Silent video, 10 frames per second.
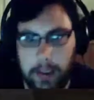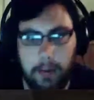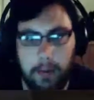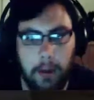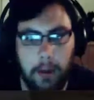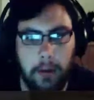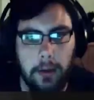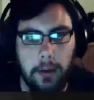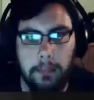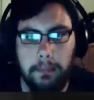have a
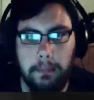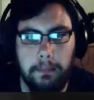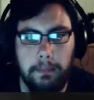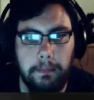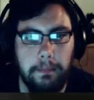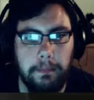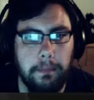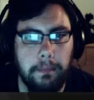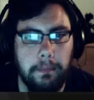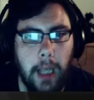look.
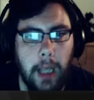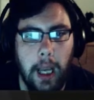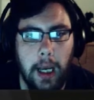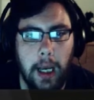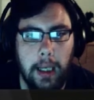I